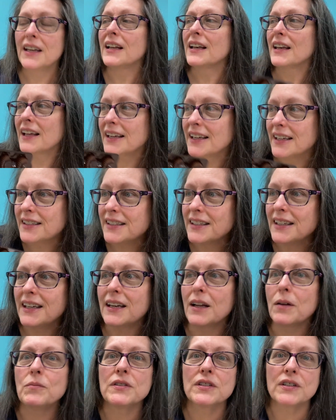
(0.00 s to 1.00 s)
Like I said,
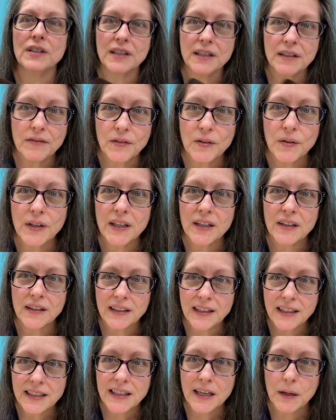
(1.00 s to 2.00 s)
I'm sorry if you hear
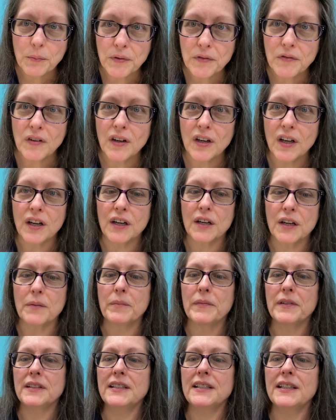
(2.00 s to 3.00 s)
any type of alarm
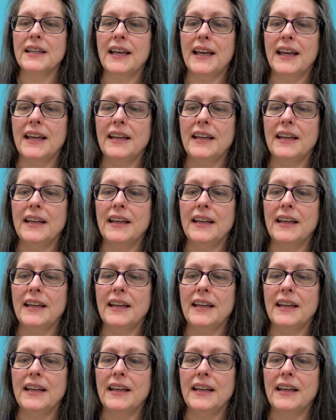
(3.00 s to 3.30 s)
today.